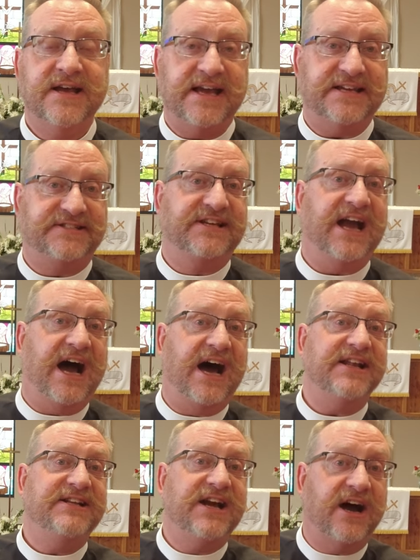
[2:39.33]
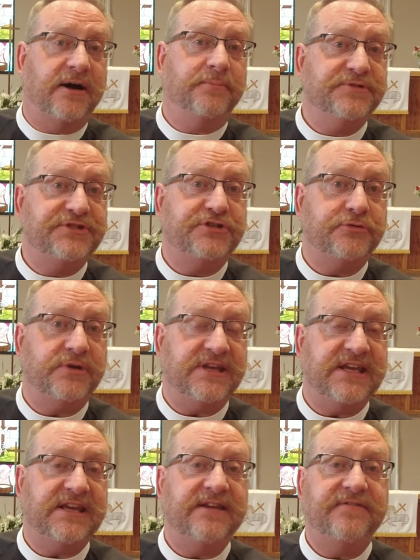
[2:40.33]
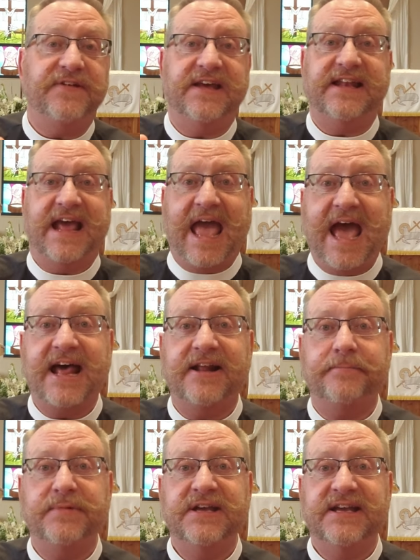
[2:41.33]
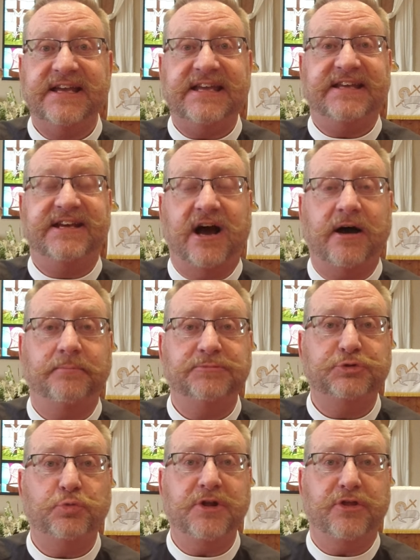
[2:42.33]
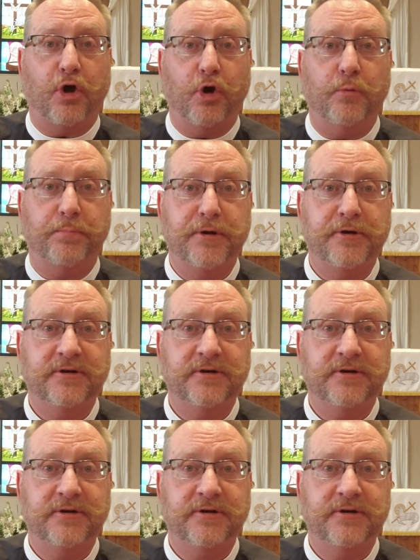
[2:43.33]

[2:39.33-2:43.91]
As God comes to Eve and Adam, He comes with hope.